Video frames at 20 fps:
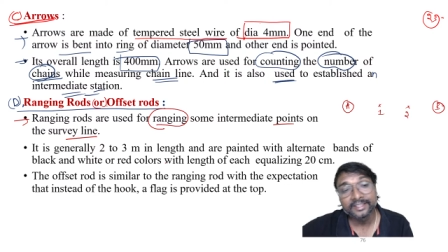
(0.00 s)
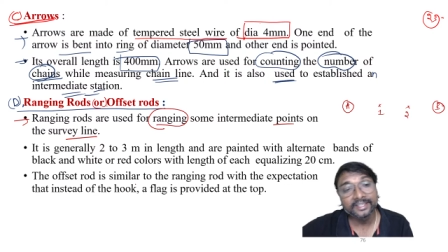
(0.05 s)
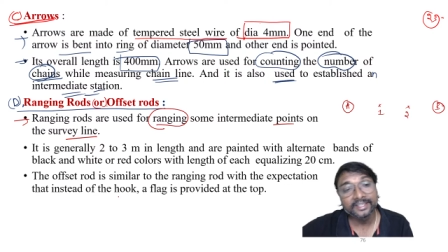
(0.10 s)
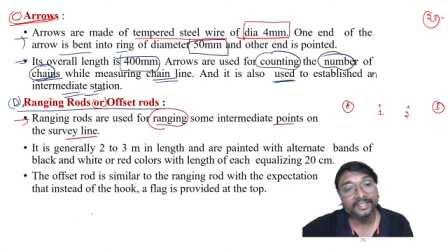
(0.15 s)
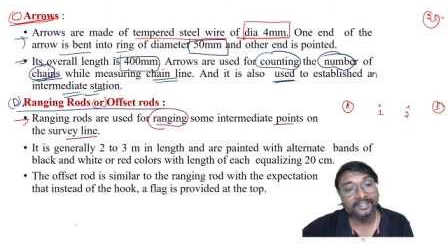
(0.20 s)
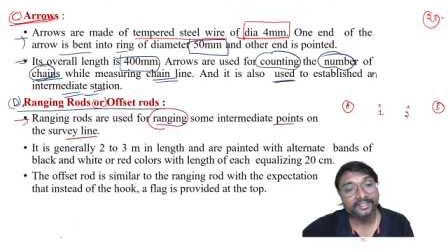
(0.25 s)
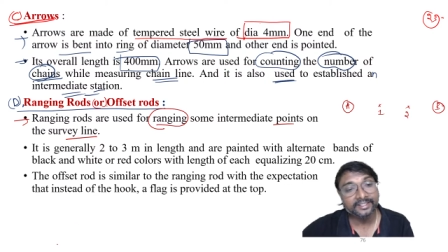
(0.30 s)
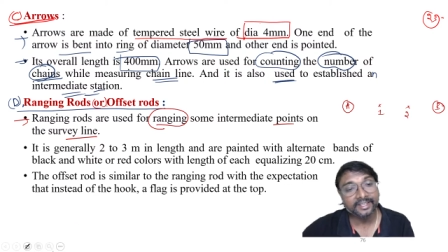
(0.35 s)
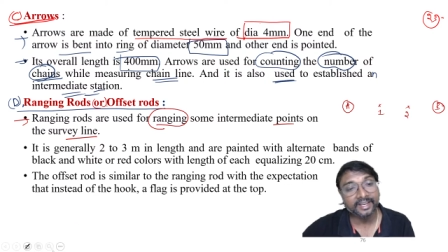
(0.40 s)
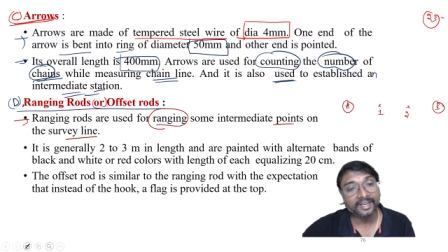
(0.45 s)

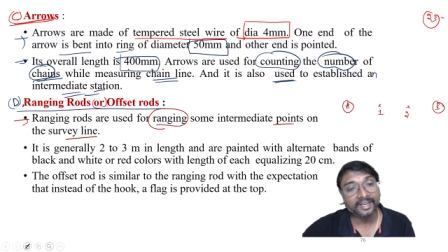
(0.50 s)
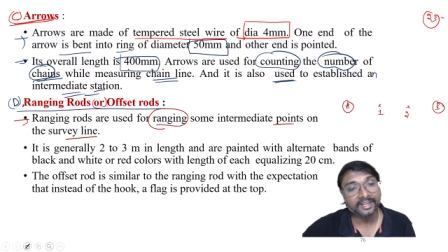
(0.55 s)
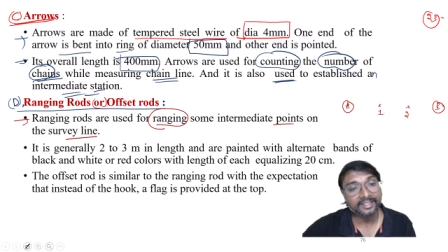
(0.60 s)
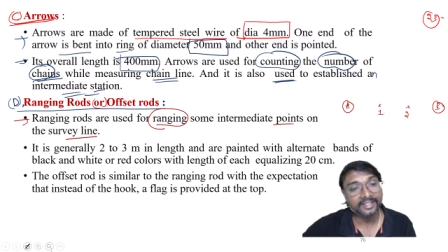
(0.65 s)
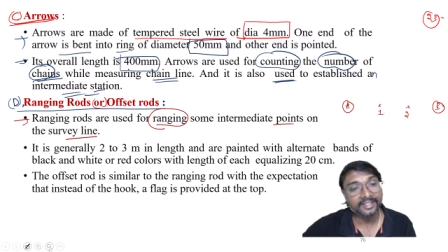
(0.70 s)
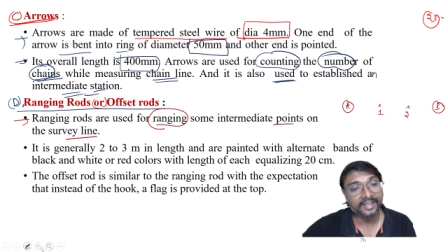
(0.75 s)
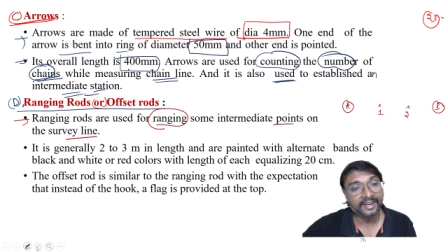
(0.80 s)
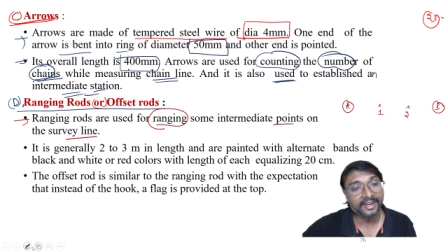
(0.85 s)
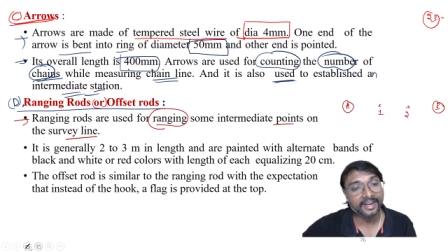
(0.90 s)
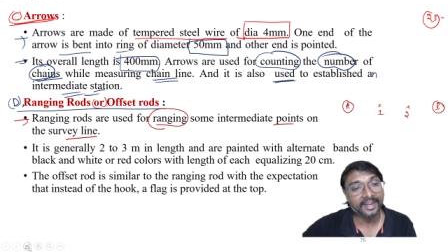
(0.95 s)
these are
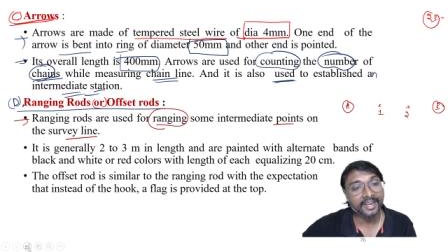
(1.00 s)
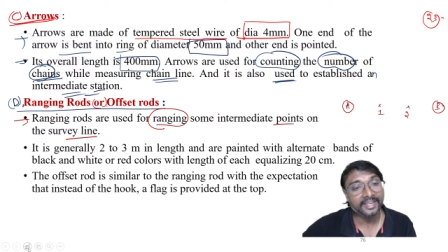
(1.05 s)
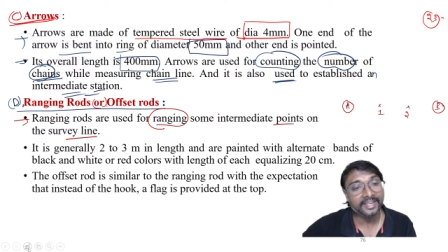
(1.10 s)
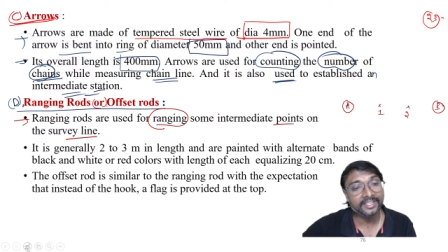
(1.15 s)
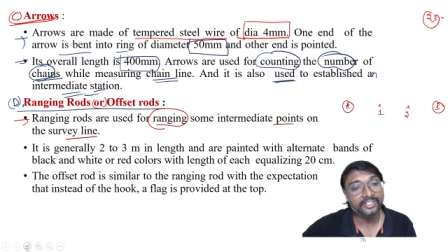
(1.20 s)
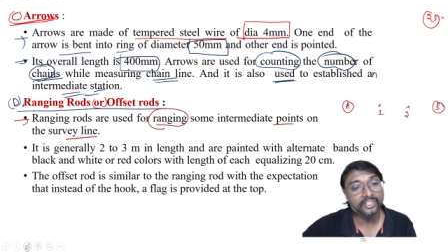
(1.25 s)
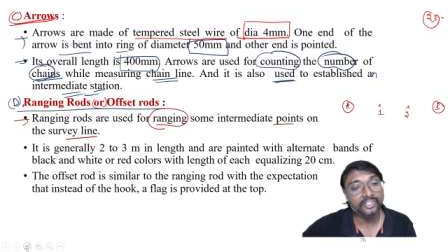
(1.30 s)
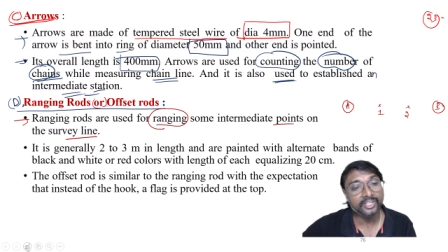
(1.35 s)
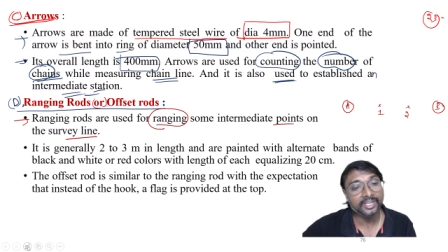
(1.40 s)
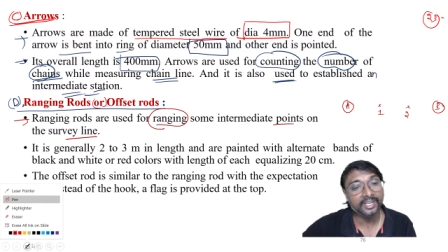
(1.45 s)
the
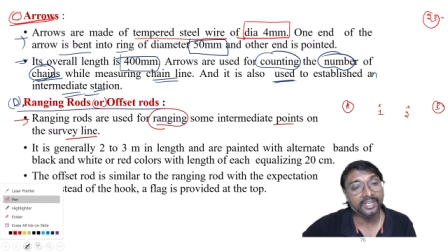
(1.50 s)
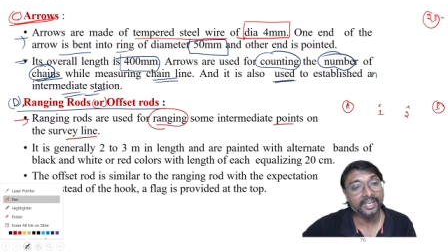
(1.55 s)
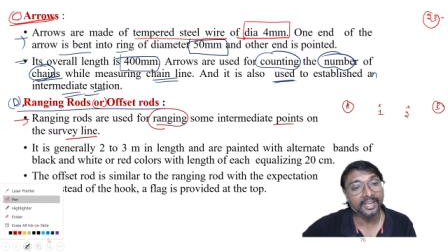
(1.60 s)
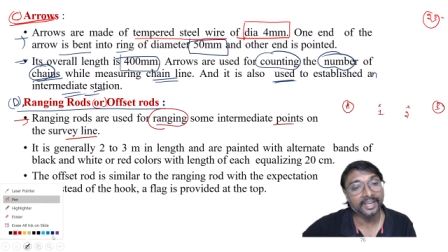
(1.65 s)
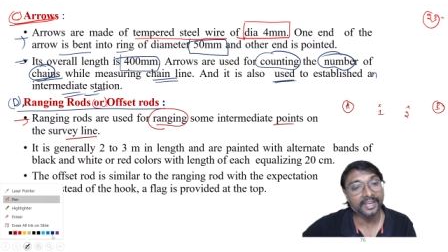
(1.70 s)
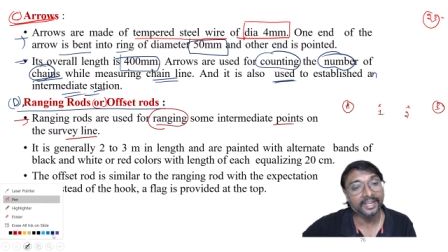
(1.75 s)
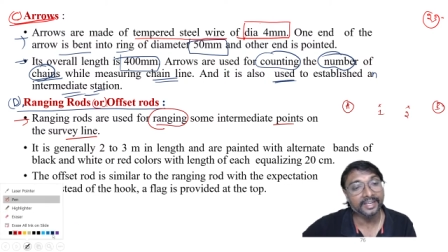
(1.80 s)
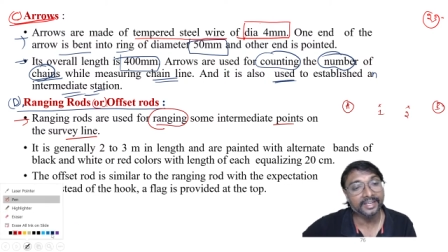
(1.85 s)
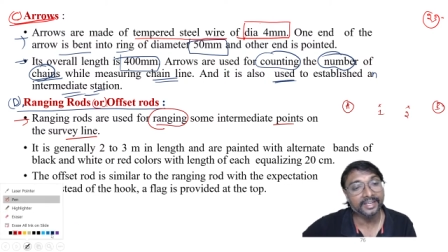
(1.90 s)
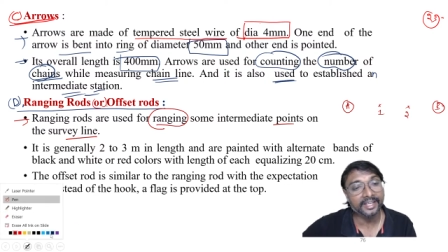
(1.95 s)
ranging
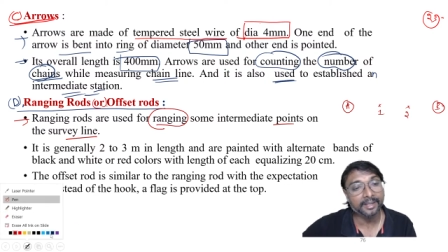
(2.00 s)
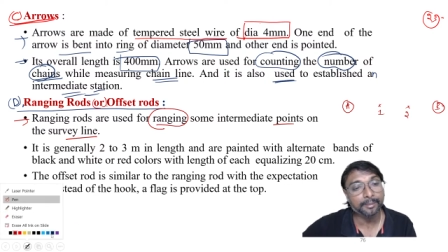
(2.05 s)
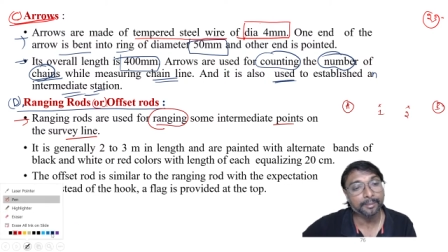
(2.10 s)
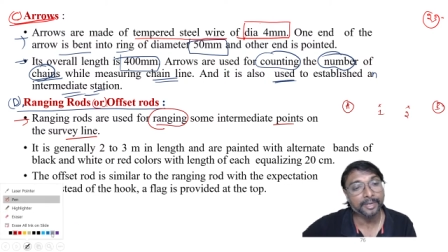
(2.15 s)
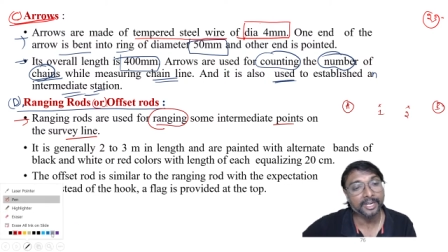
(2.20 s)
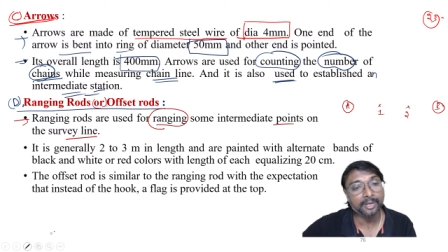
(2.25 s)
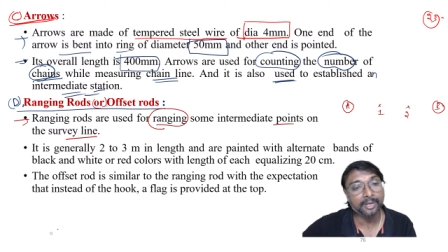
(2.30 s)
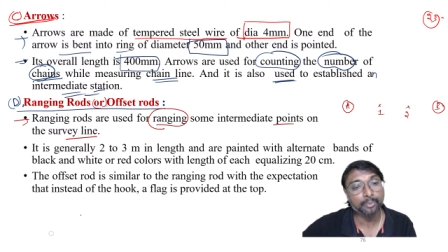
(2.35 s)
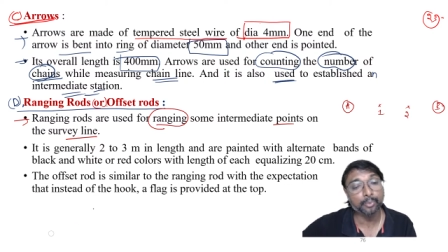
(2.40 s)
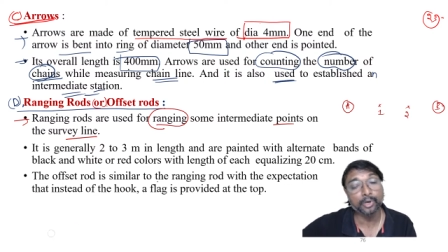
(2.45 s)

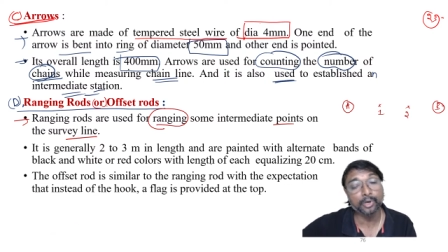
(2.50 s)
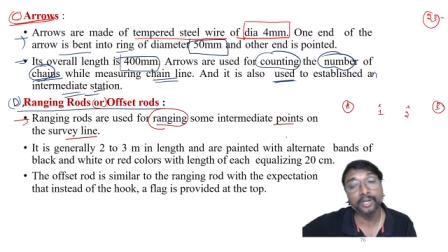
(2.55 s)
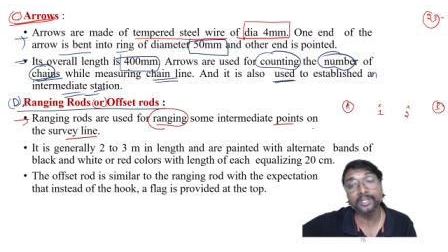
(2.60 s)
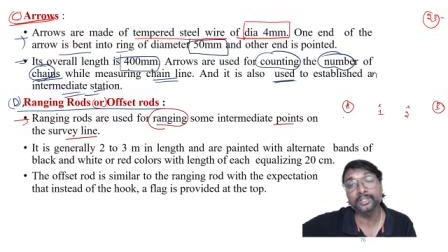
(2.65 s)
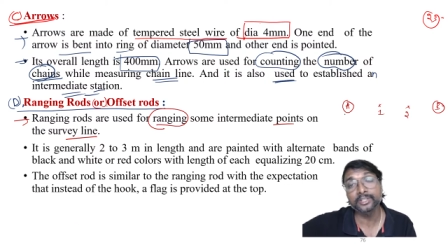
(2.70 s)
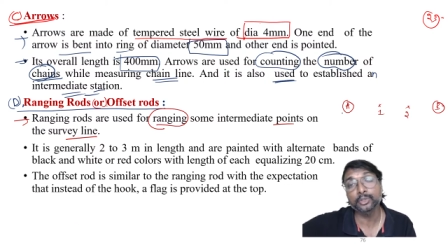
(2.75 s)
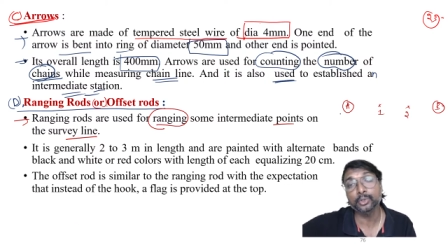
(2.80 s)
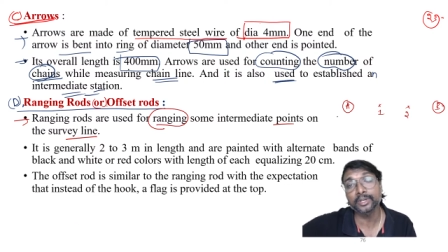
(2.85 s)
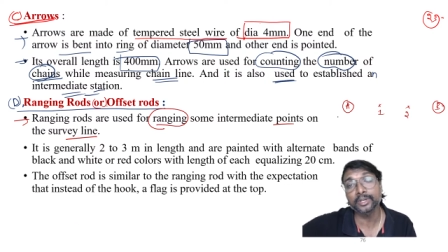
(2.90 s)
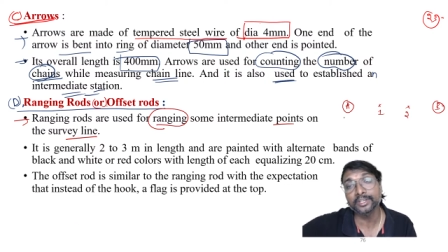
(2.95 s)
intermediate
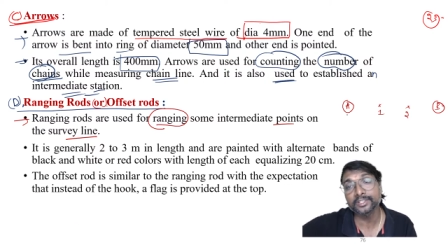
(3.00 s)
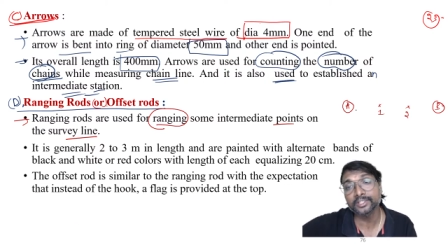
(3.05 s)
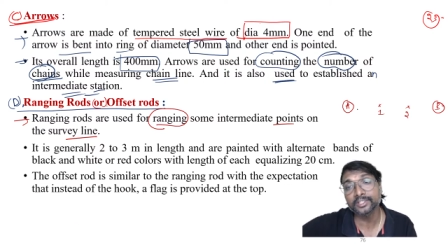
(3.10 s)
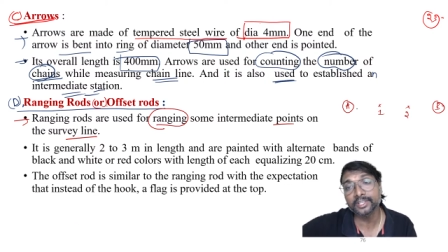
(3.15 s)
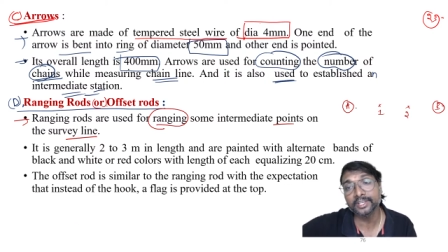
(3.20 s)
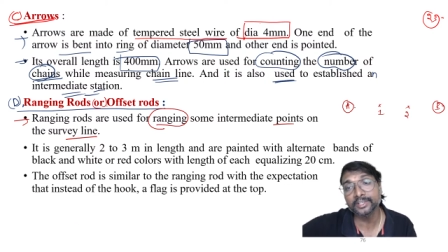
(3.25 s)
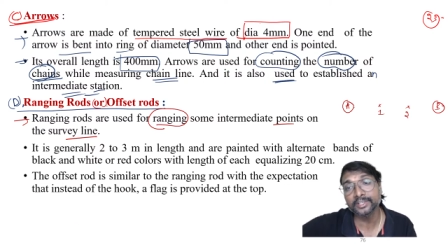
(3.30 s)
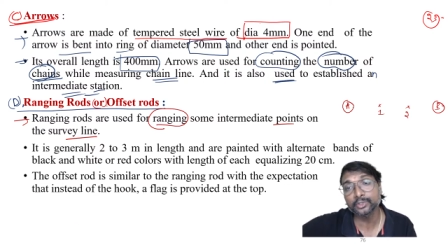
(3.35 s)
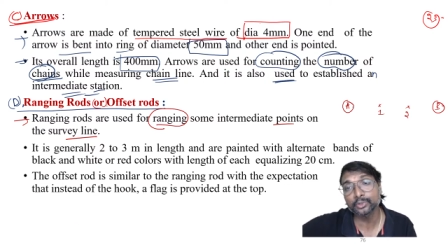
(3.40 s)
points you can say.